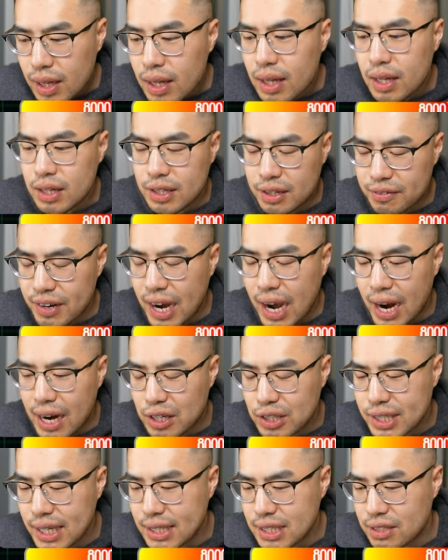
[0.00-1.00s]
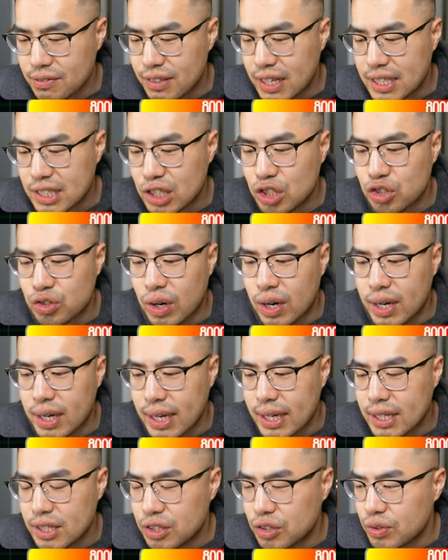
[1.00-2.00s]
they have a higher chance of actually drawing
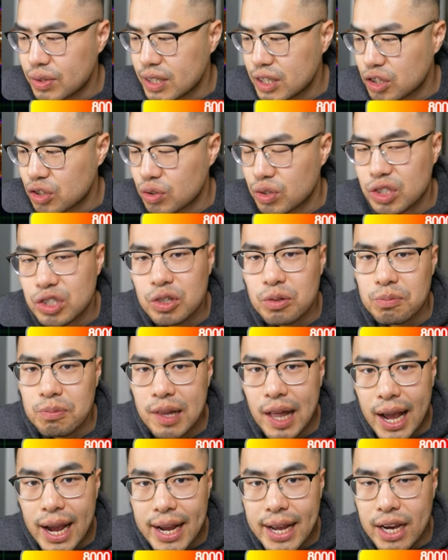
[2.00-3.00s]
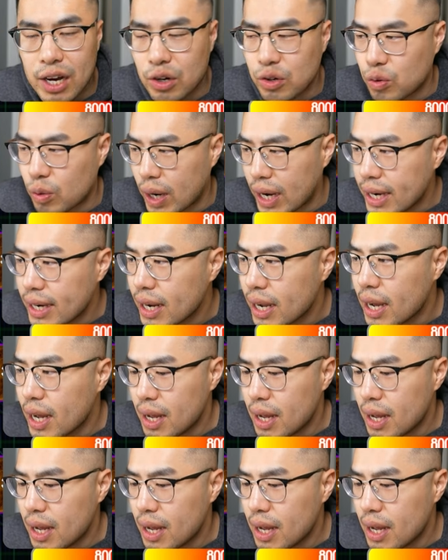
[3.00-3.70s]
into the Sword Soul Blackout, right?